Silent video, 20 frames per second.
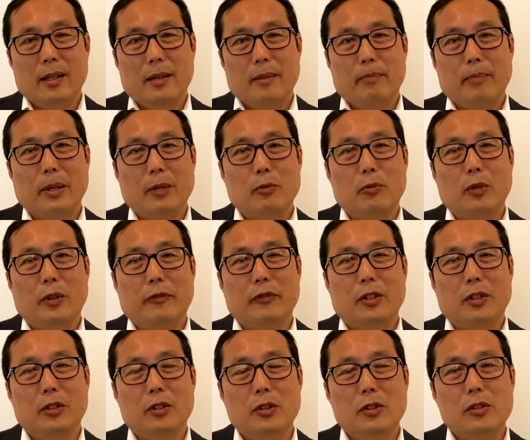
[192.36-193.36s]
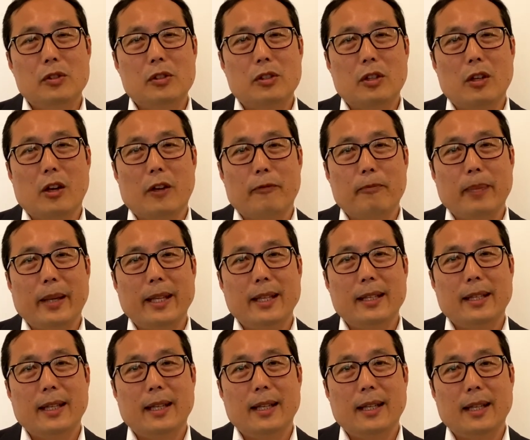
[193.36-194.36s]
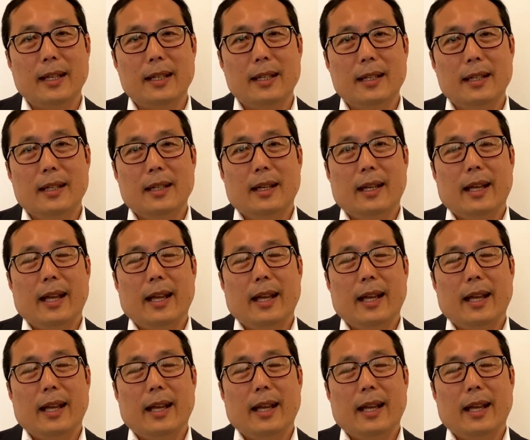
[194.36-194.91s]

But with the use of painkiller